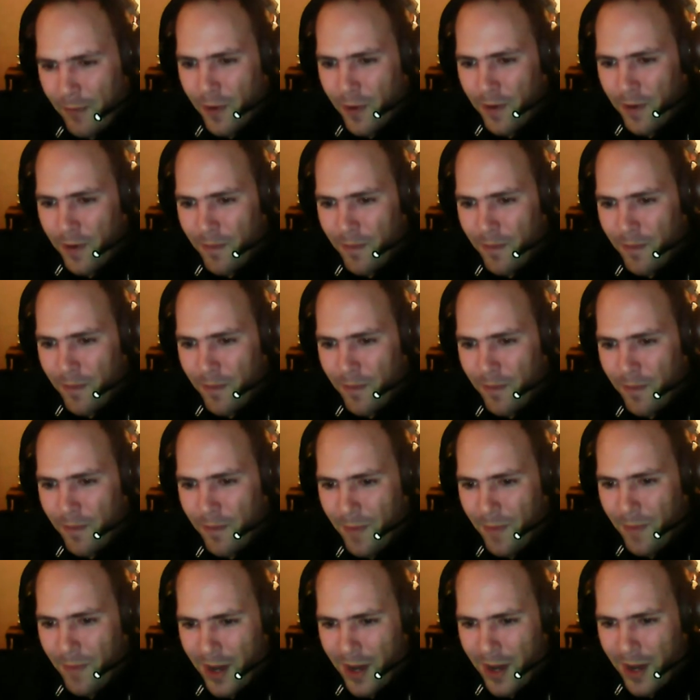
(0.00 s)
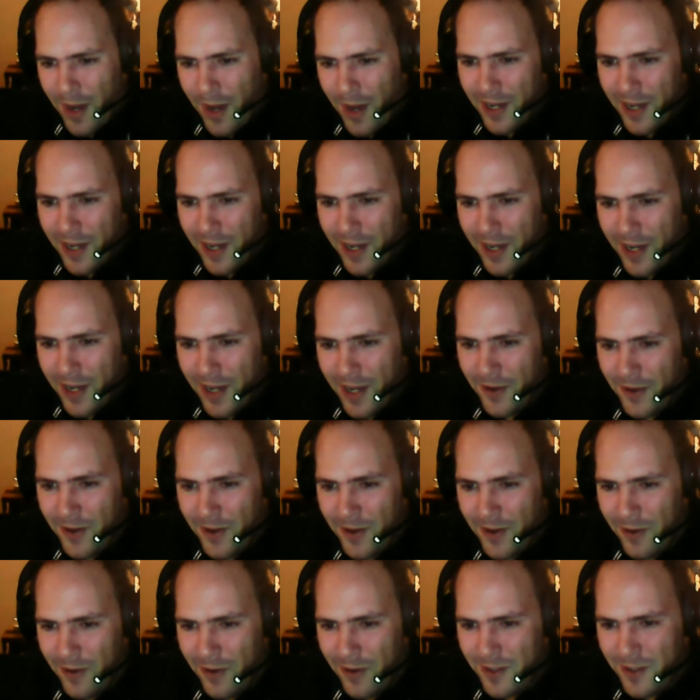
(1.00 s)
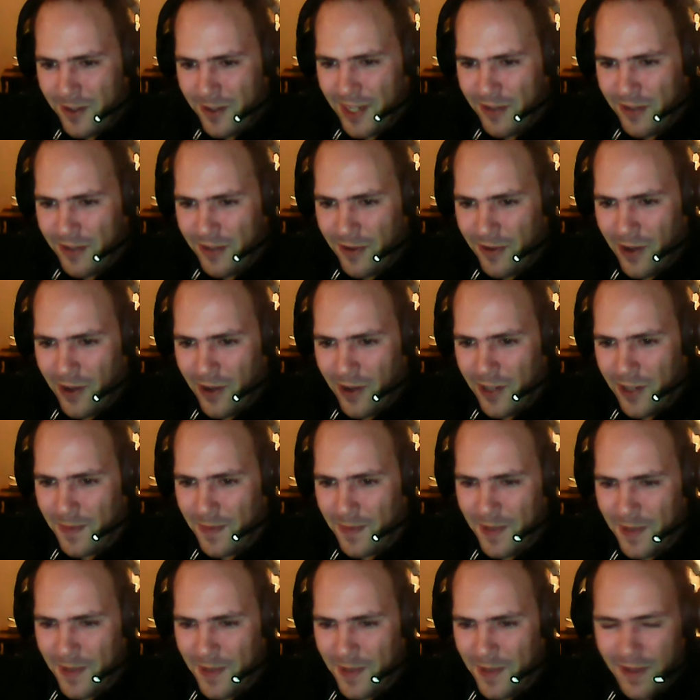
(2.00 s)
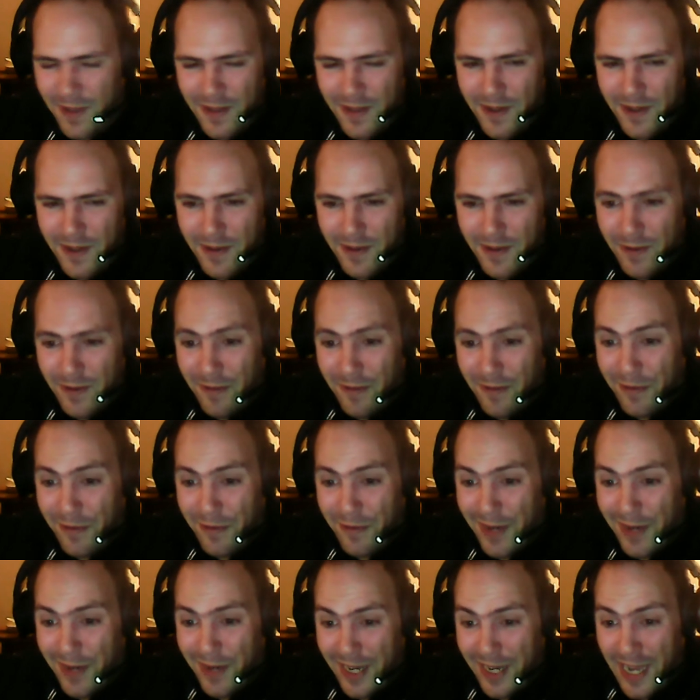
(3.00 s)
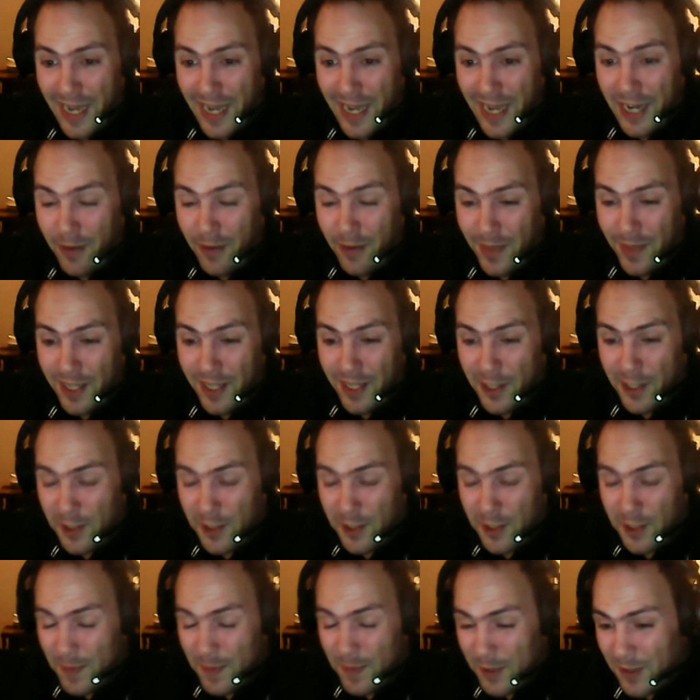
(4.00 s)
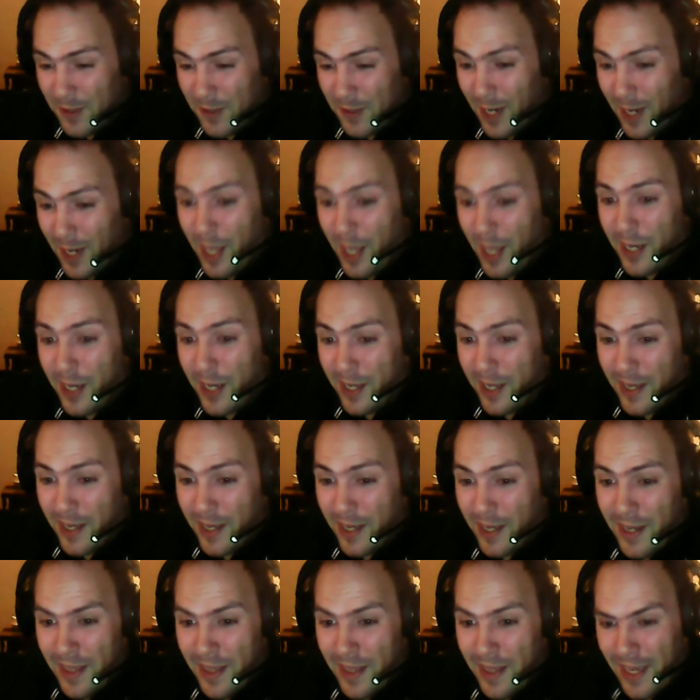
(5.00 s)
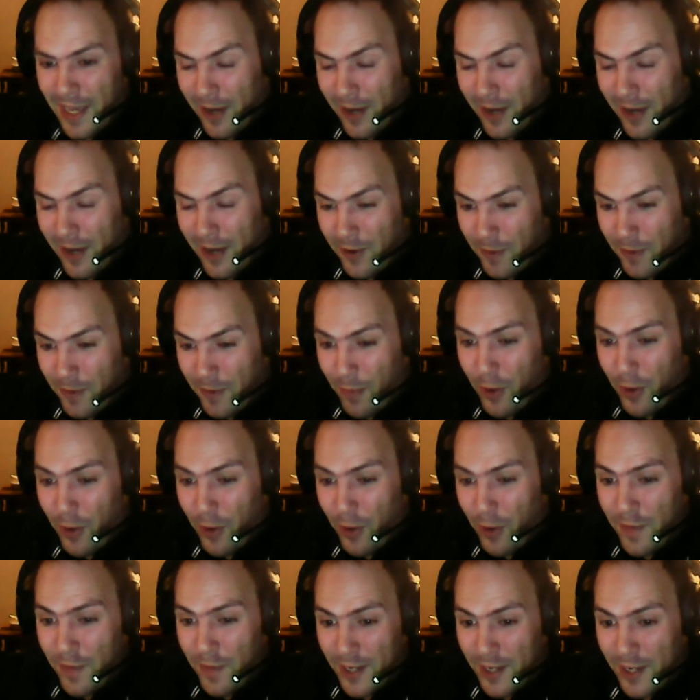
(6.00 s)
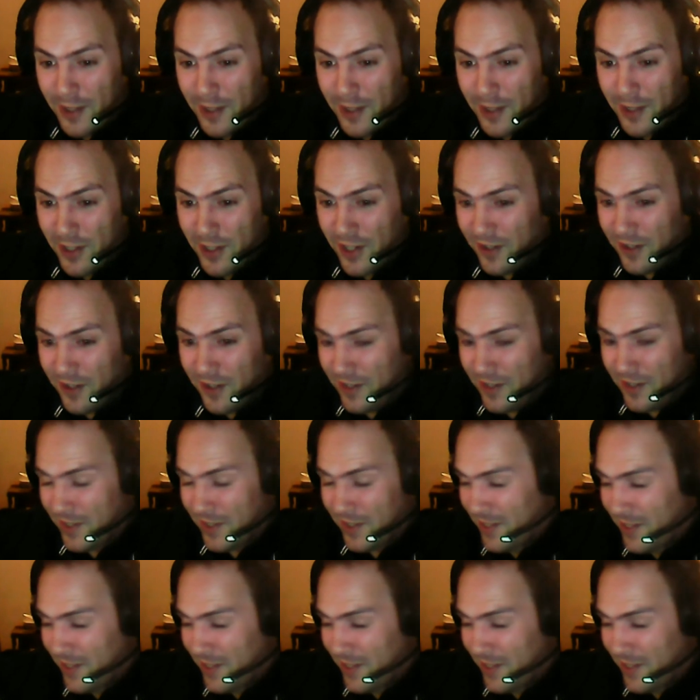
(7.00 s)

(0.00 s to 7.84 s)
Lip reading: of mine go to a New York Central hospital? Really? I know what these hospitals are like. They go to the private institutes.